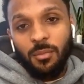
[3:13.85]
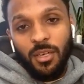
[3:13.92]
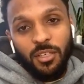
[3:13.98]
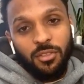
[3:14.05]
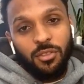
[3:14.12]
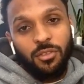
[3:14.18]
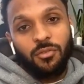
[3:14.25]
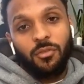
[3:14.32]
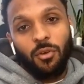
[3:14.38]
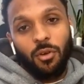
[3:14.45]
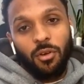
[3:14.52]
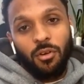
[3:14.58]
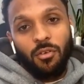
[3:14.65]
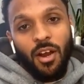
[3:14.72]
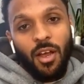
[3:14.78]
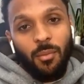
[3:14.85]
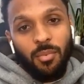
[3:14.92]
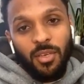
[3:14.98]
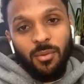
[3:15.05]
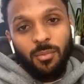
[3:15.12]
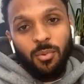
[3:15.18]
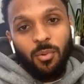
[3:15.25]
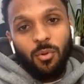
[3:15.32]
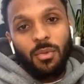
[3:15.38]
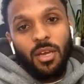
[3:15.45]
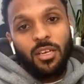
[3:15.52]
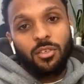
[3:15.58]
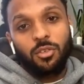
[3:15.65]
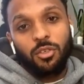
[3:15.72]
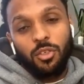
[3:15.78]
make sure you follow the right people,
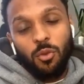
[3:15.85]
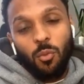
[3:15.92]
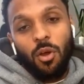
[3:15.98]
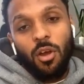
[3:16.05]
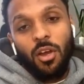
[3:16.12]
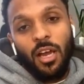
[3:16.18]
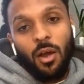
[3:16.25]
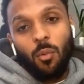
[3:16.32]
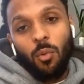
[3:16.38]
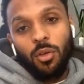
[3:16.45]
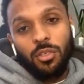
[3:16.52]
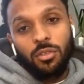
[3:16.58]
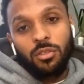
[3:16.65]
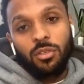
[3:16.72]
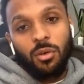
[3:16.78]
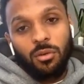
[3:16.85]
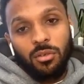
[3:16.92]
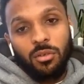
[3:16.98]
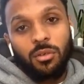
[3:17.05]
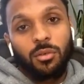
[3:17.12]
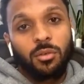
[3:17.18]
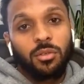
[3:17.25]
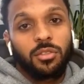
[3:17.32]
make sure you work out what you don't know